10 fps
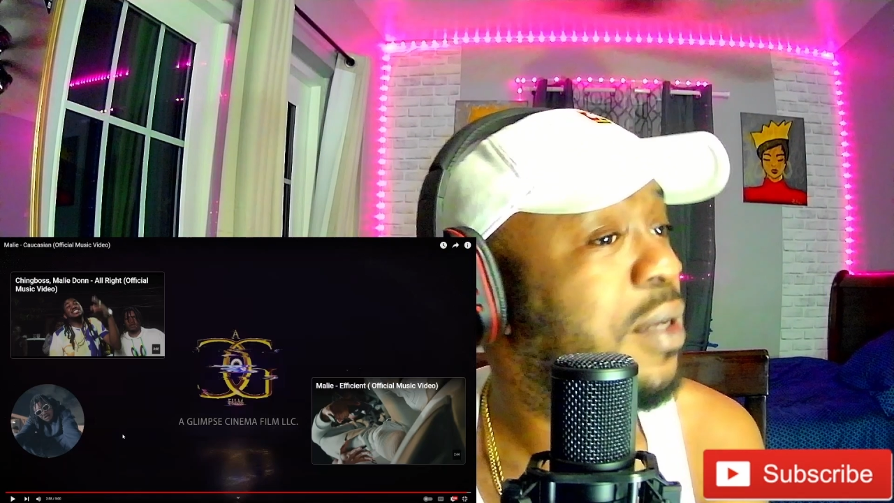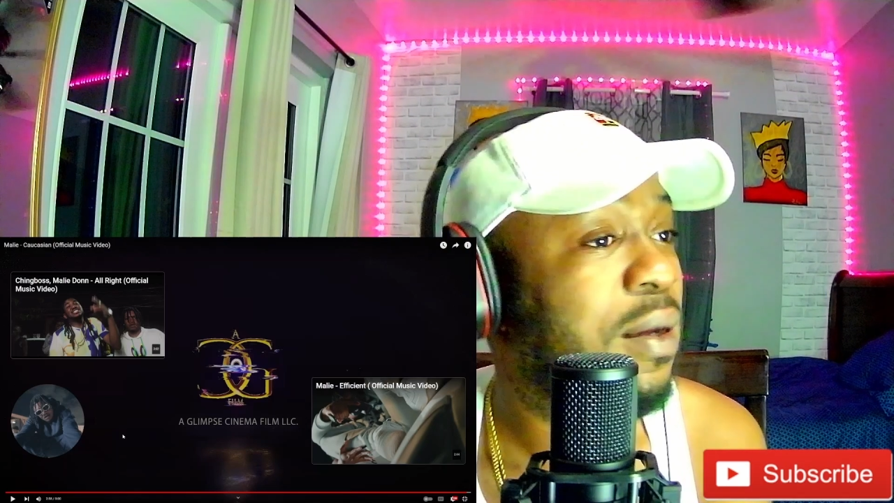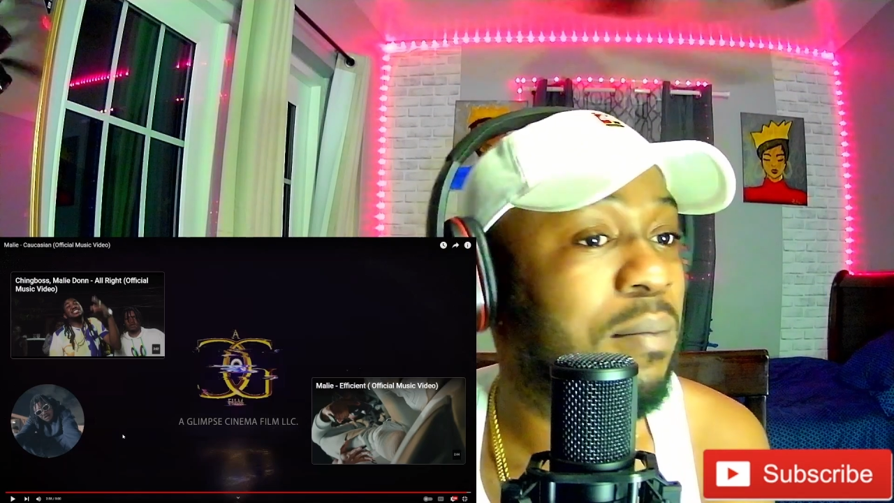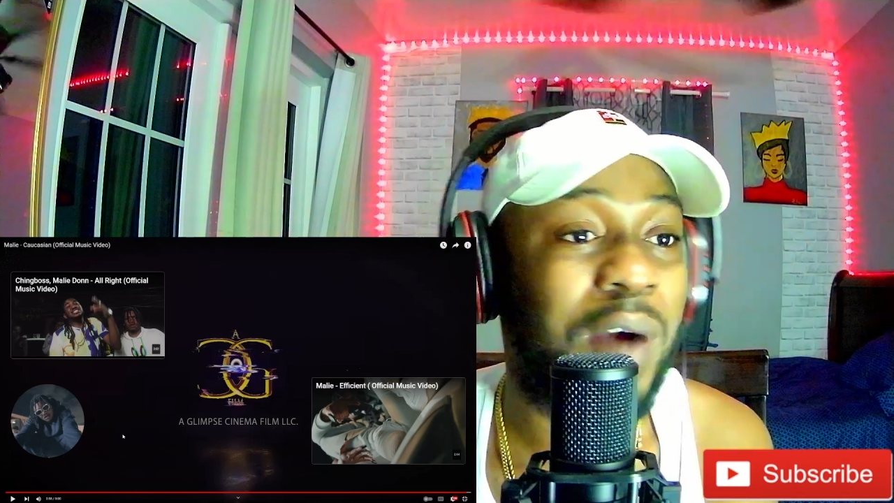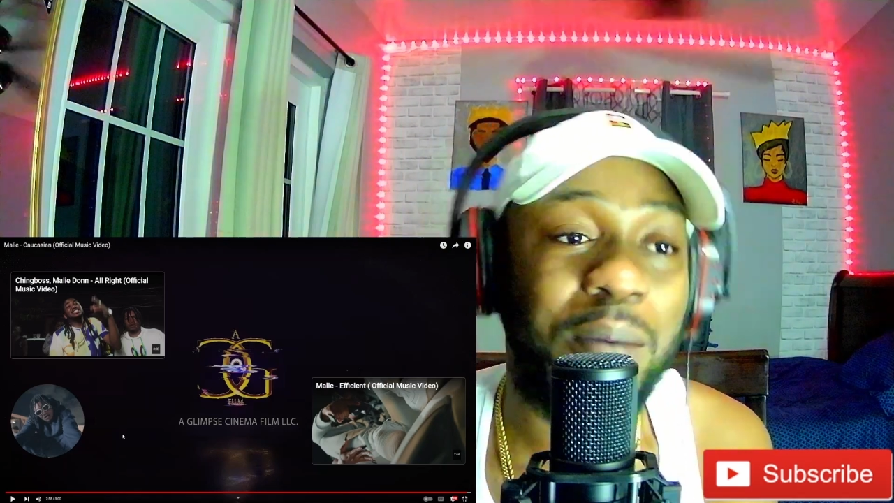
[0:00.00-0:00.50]

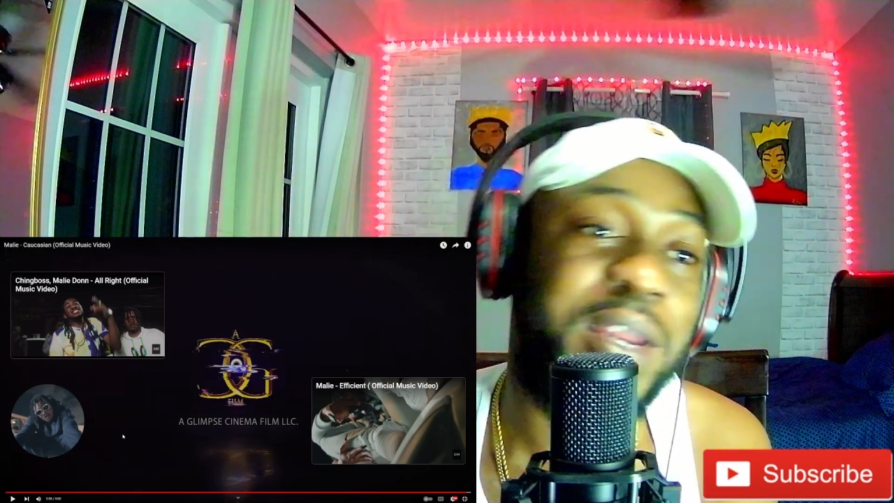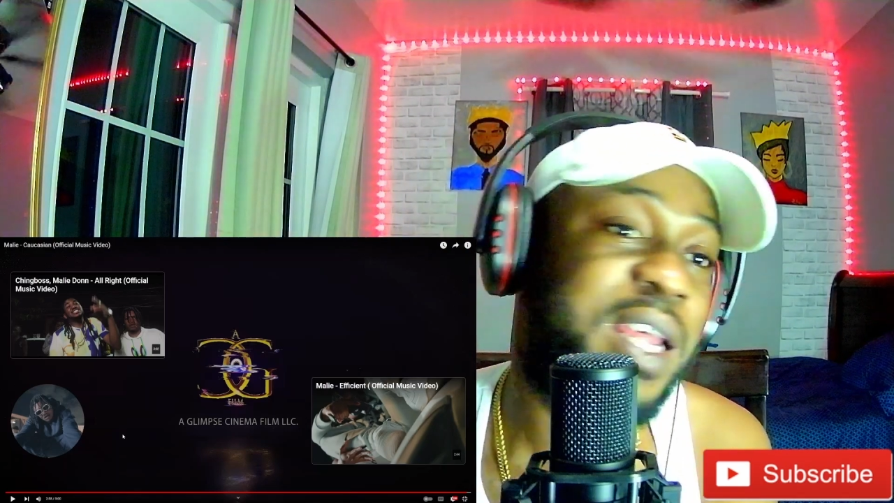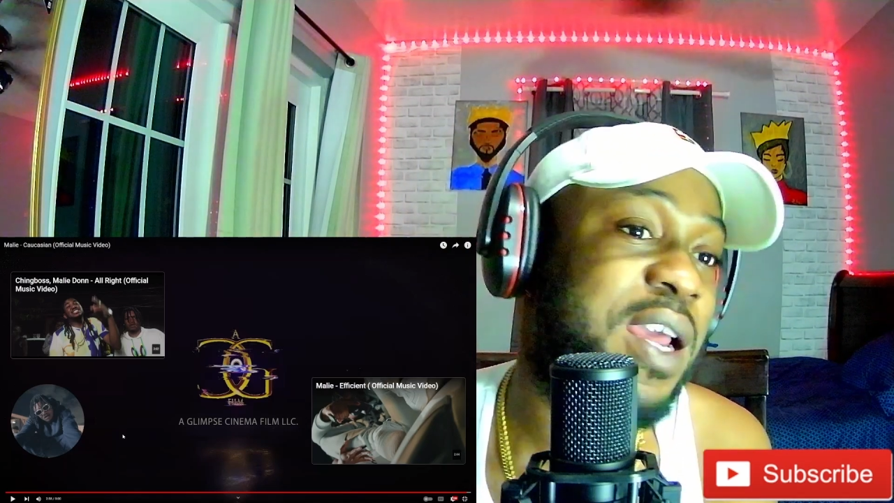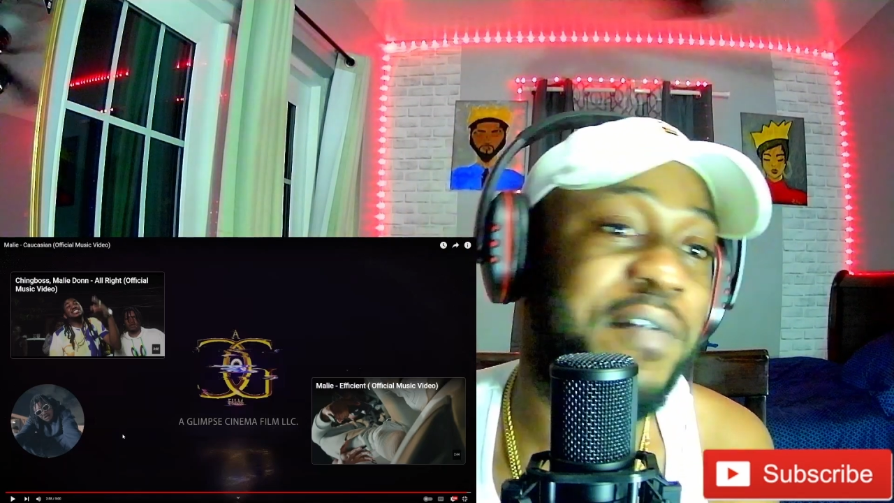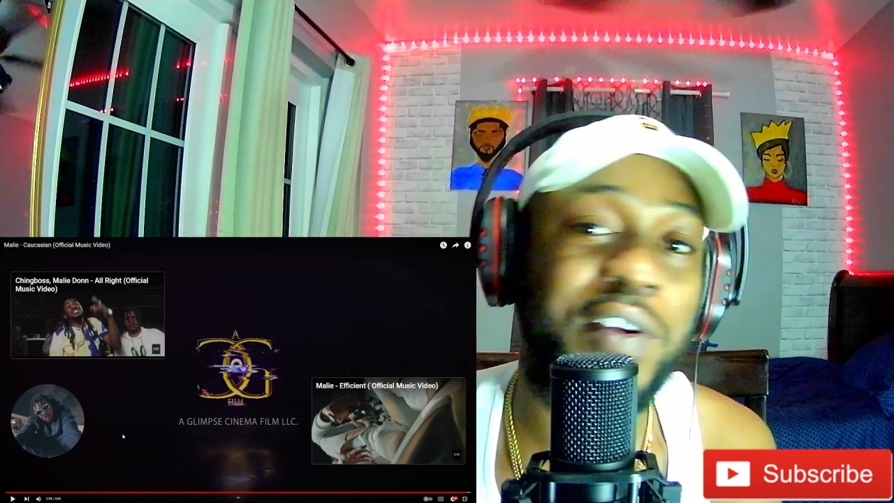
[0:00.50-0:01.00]
Bob Ney
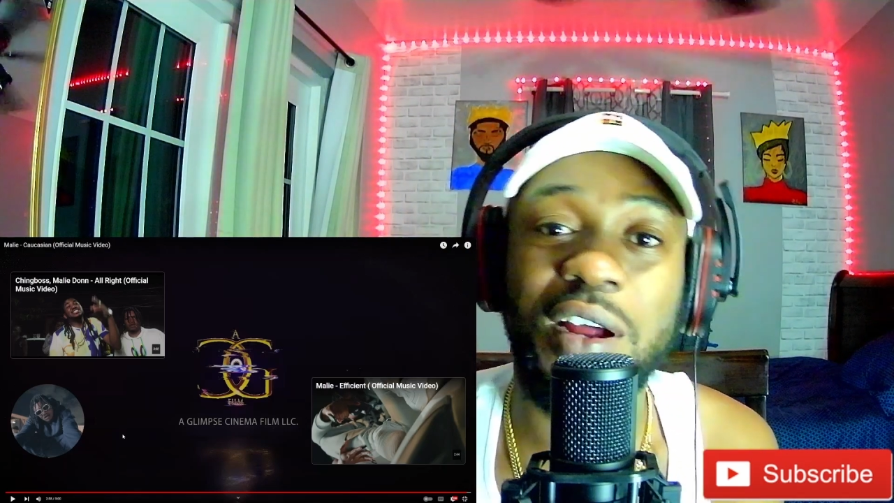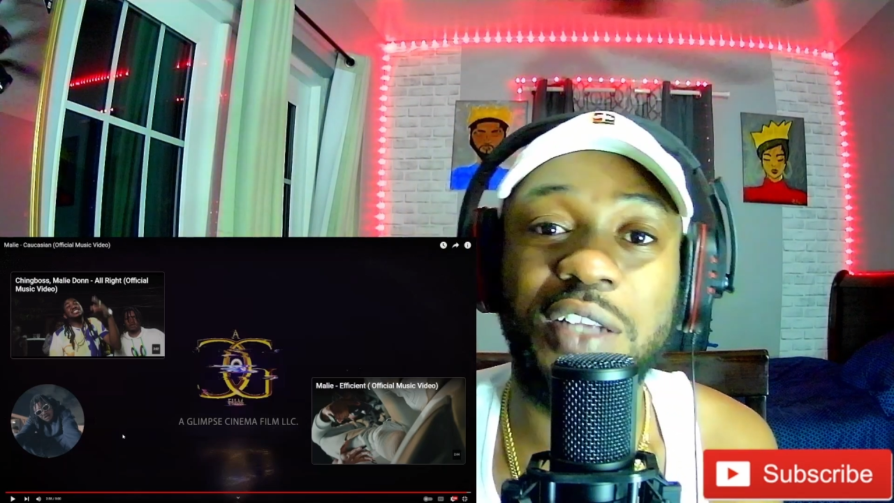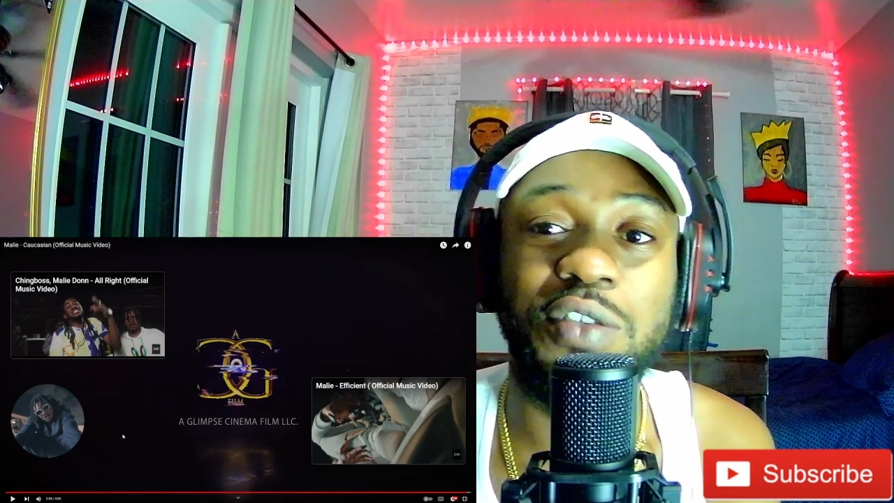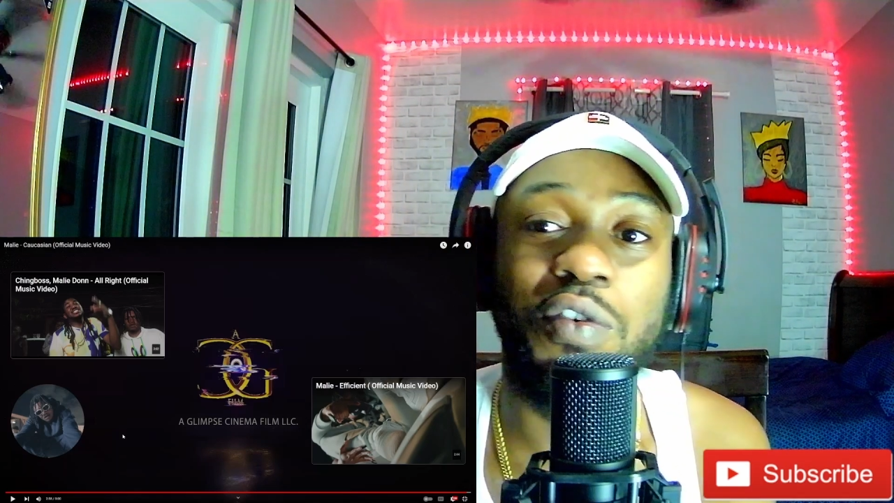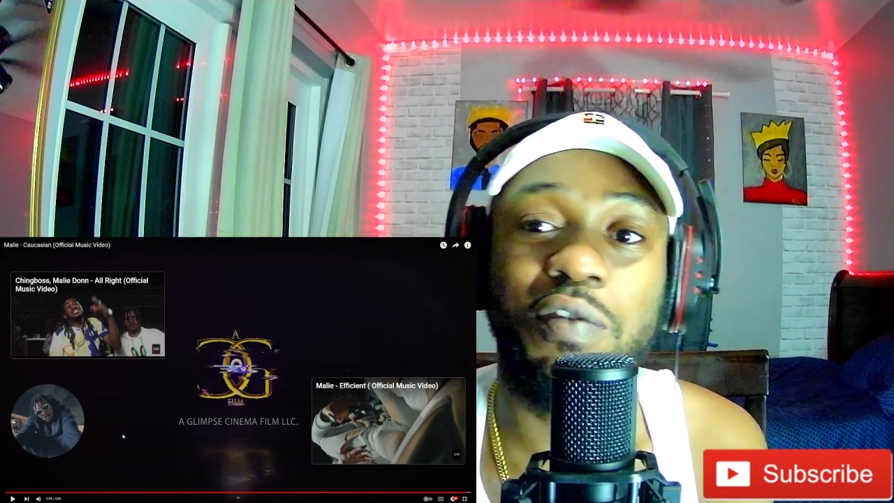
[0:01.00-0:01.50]
have to cross over.